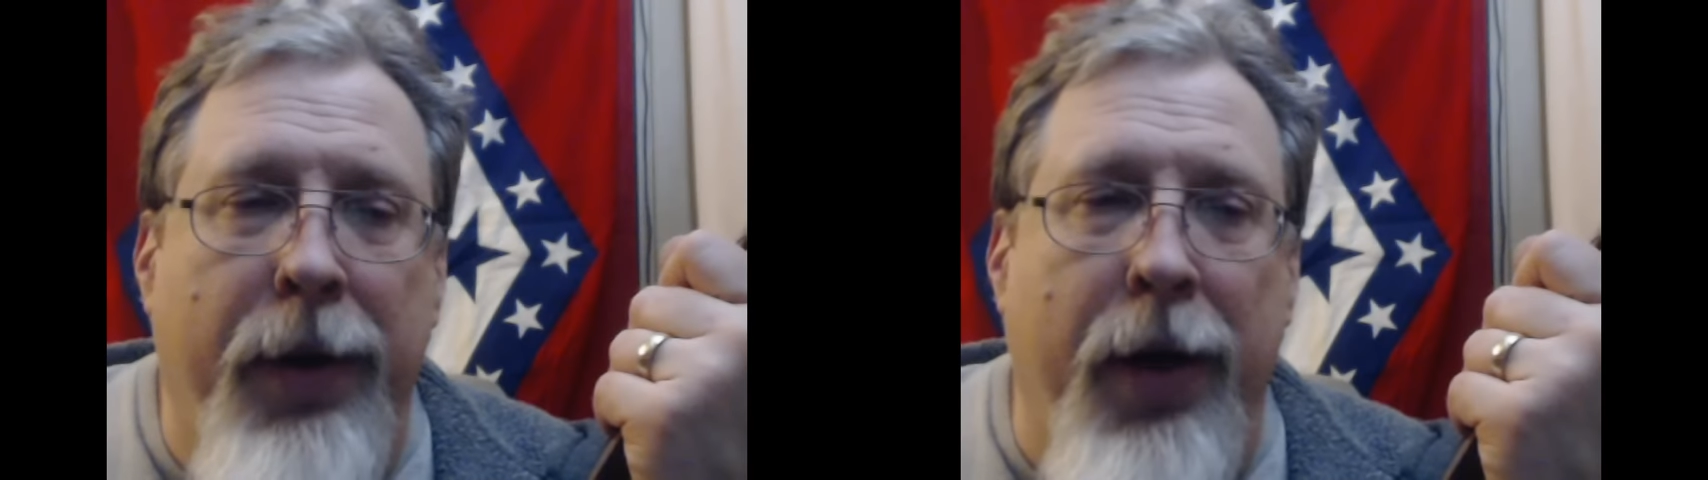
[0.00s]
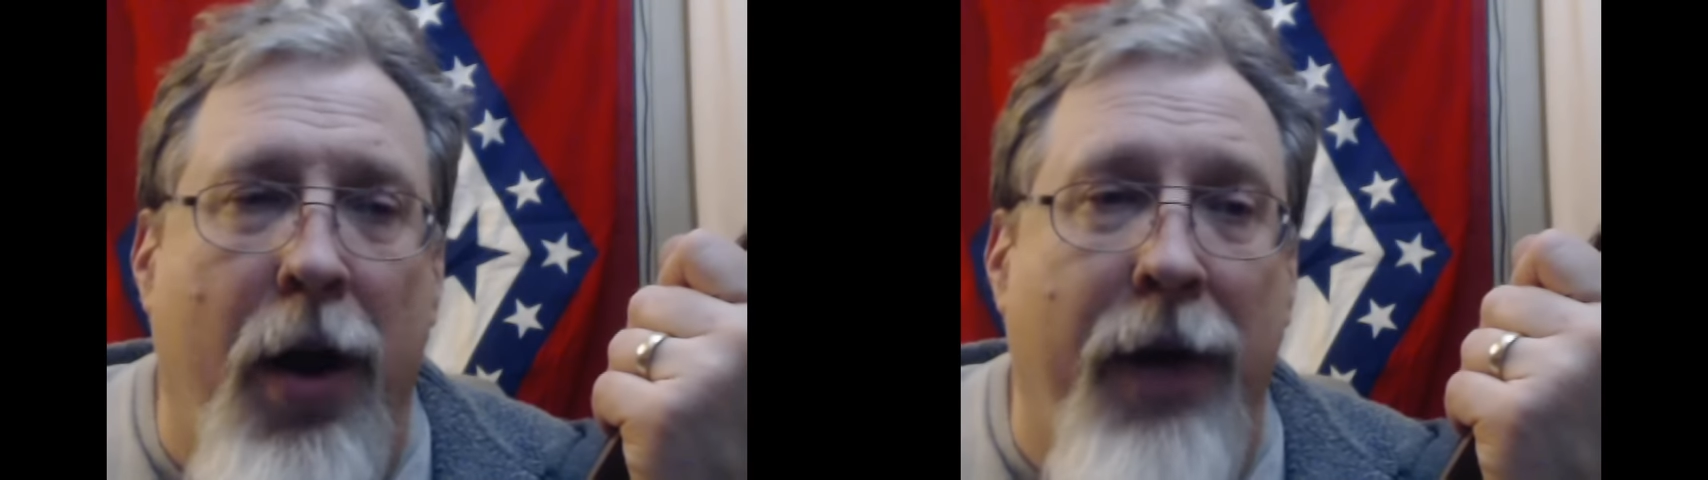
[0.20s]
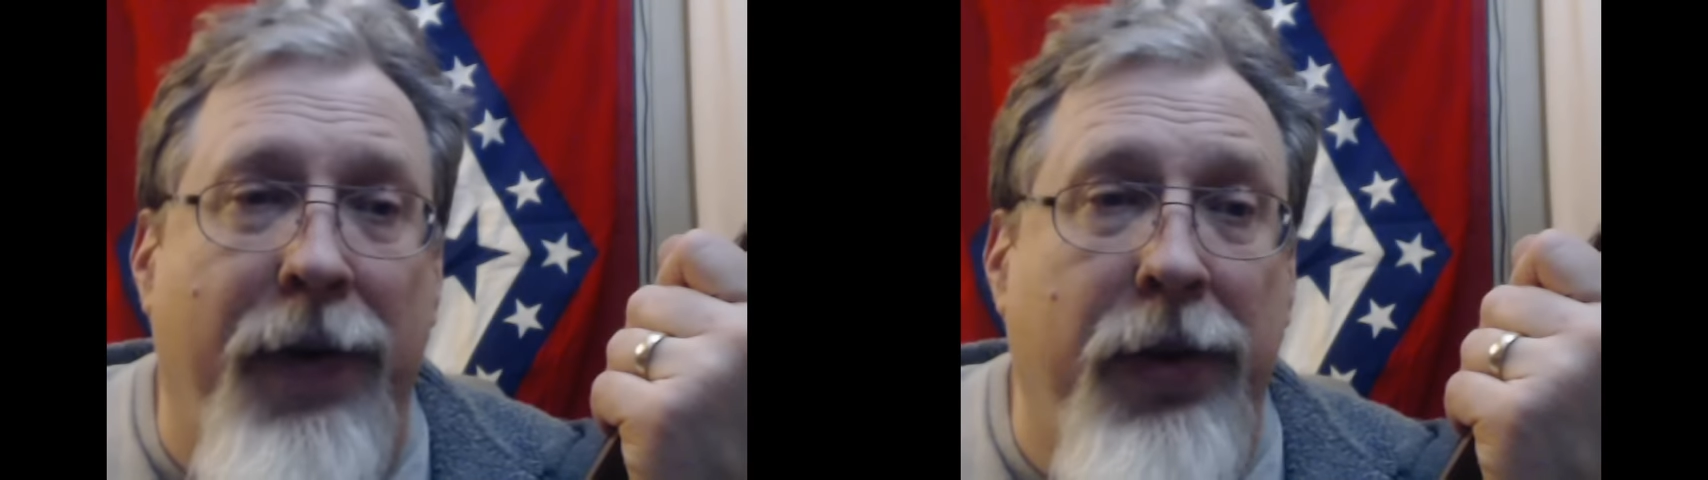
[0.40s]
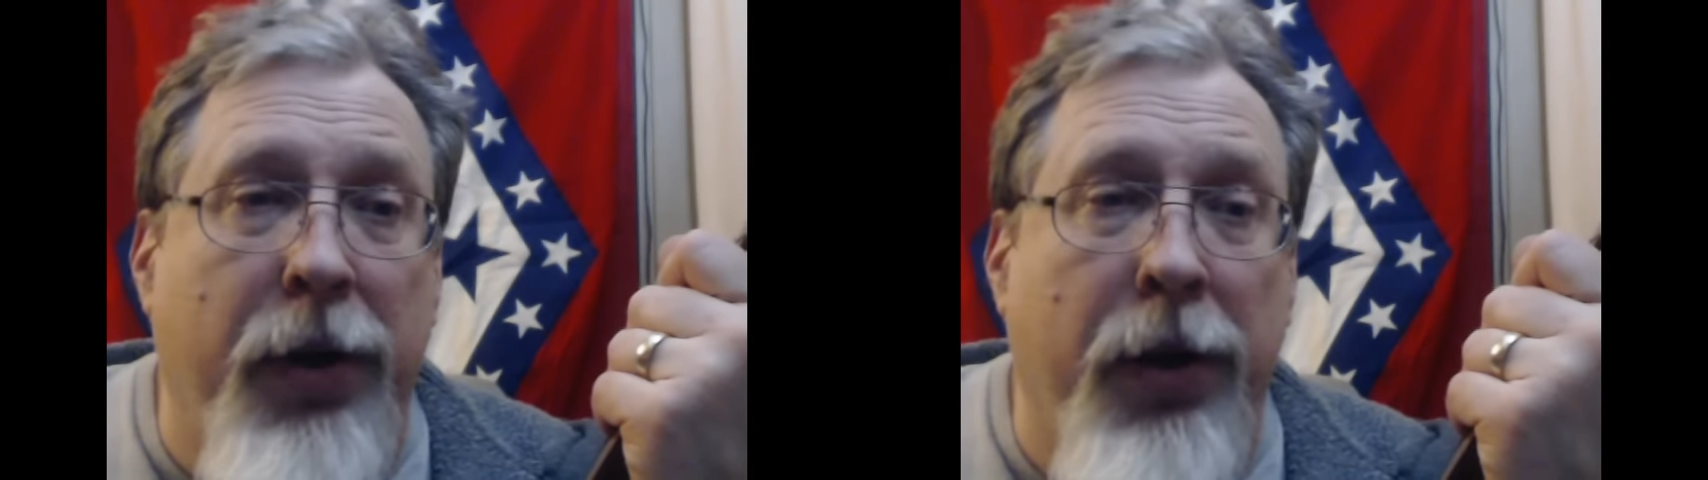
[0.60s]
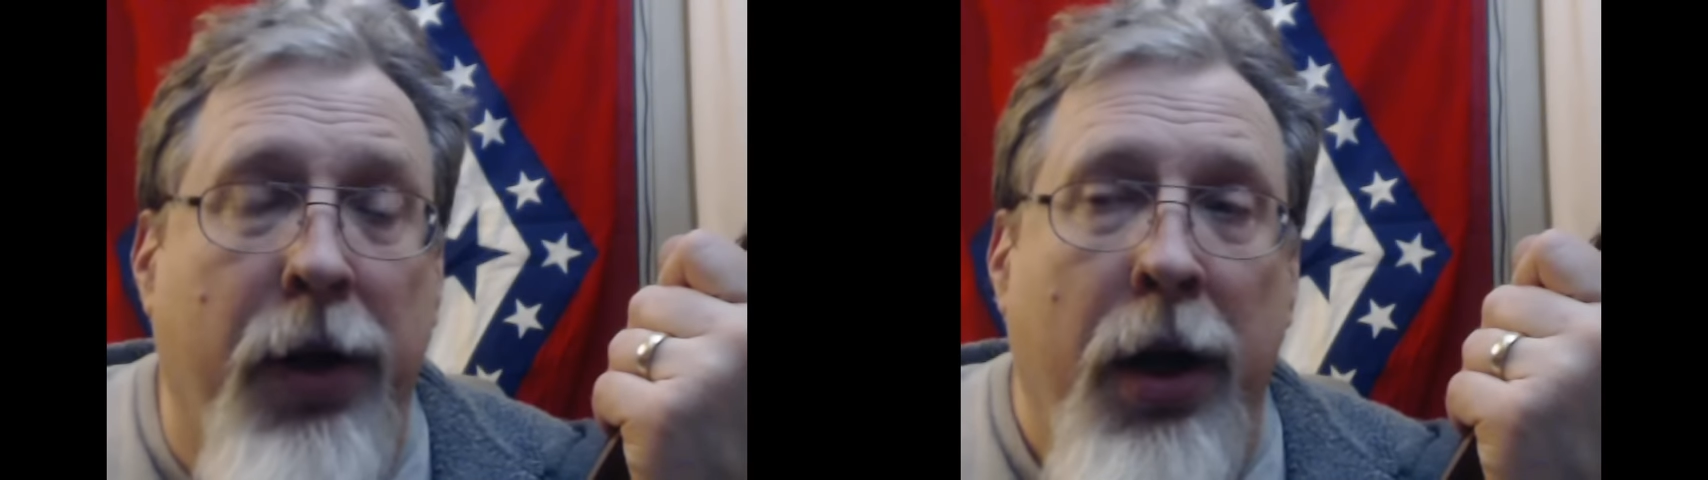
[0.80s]
an
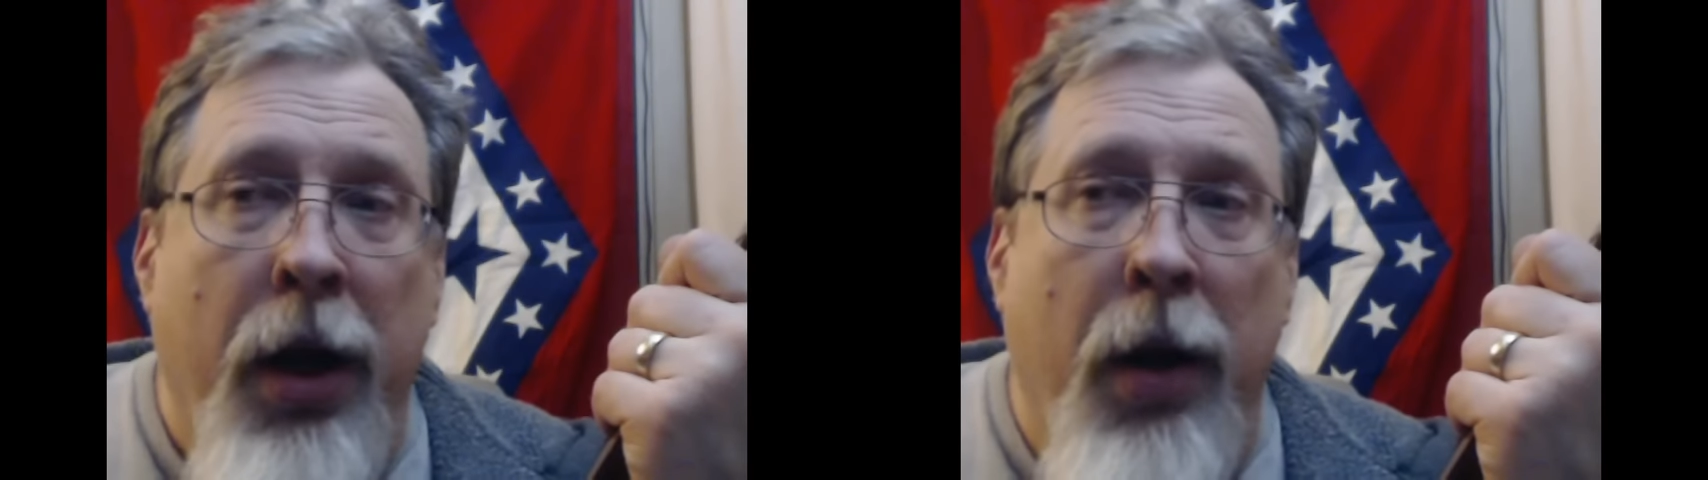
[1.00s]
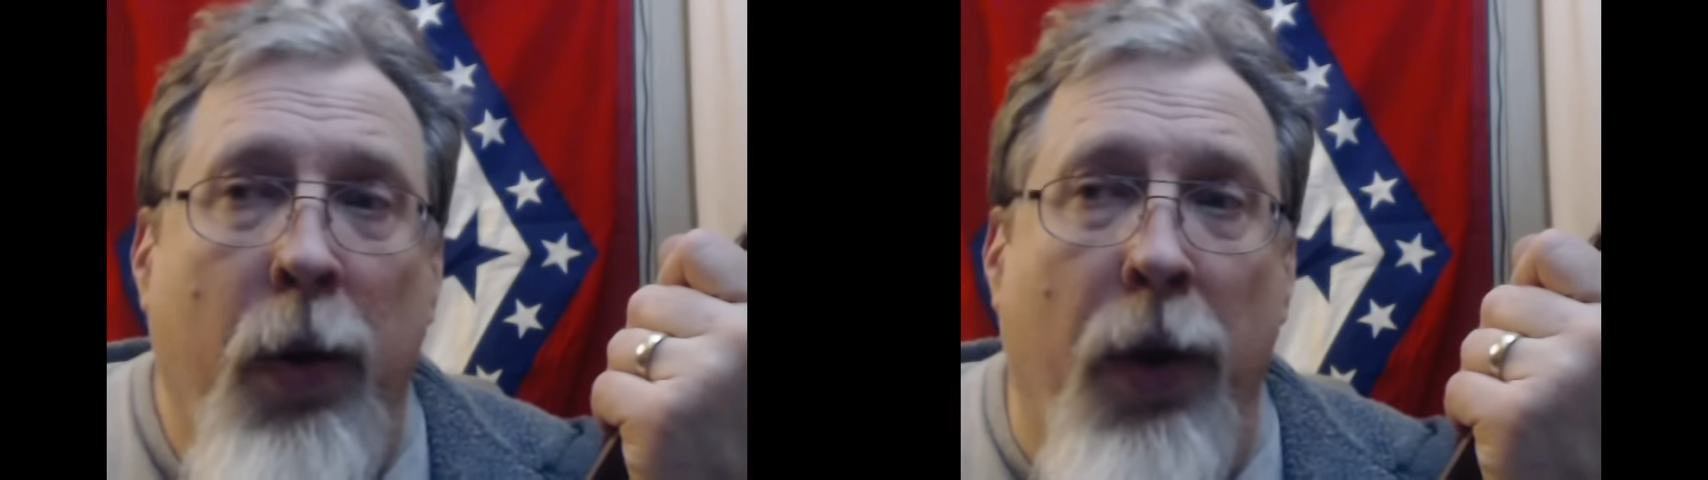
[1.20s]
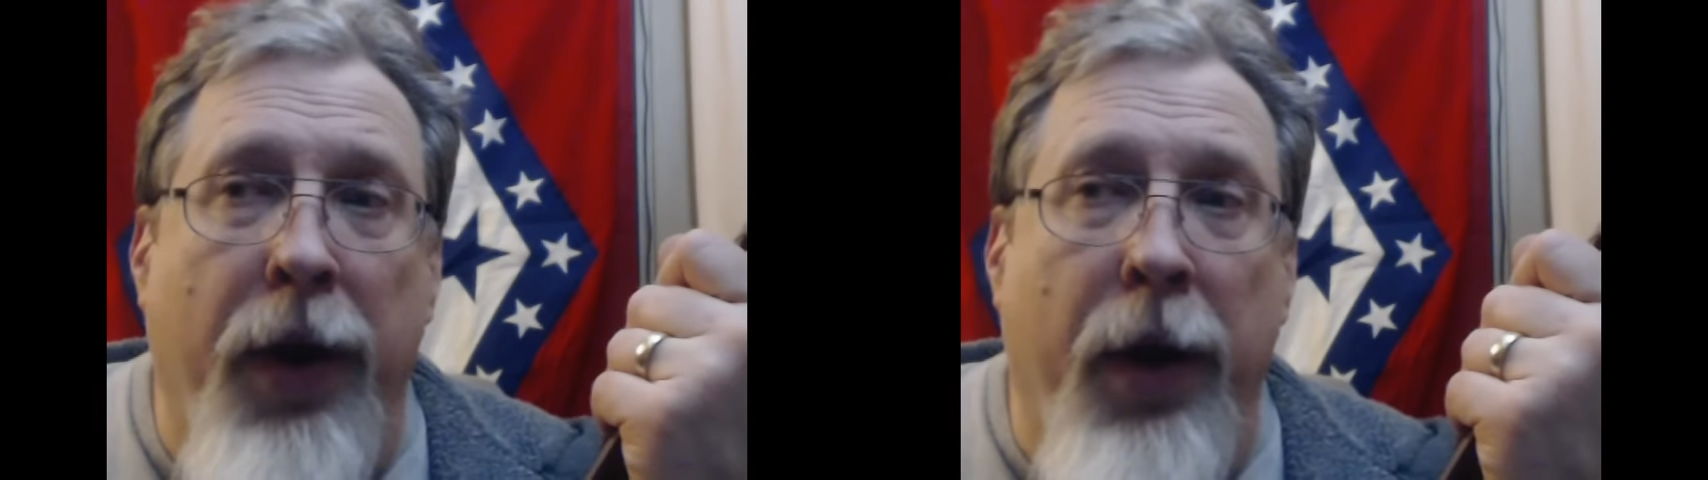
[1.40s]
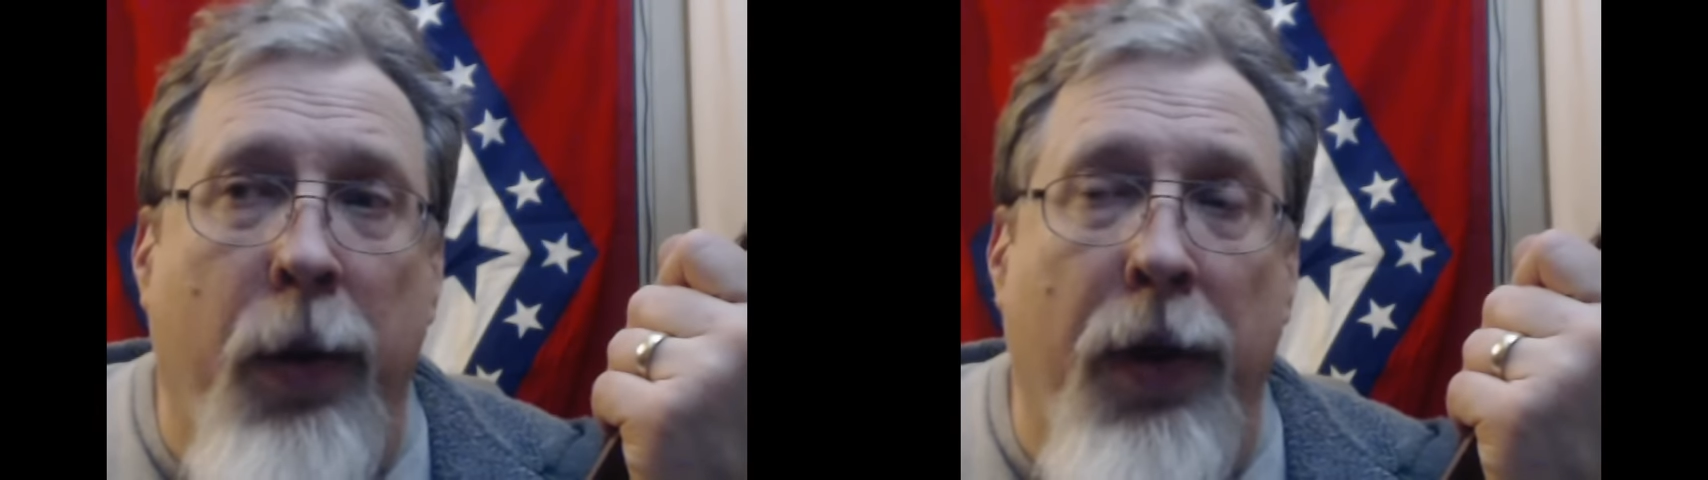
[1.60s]
officer with a